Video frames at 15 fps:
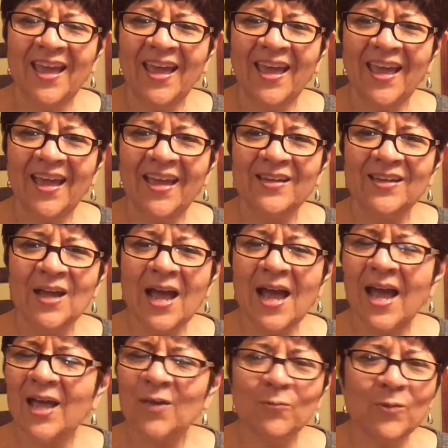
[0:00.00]
And
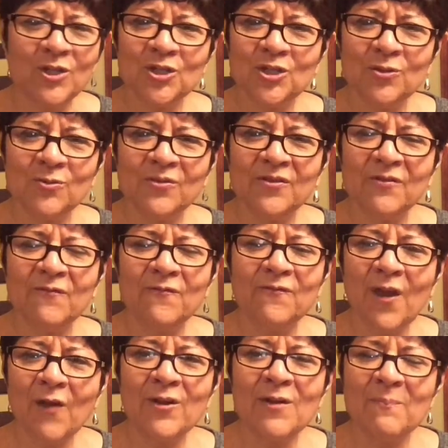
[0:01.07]
I wish you the
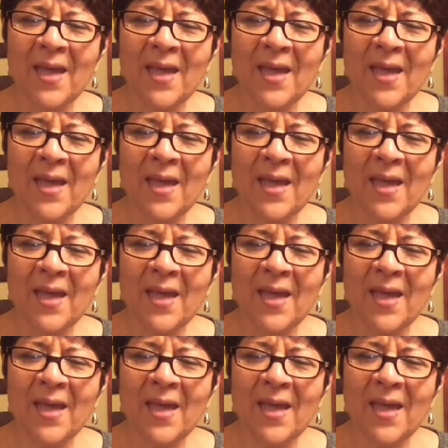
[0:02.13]
very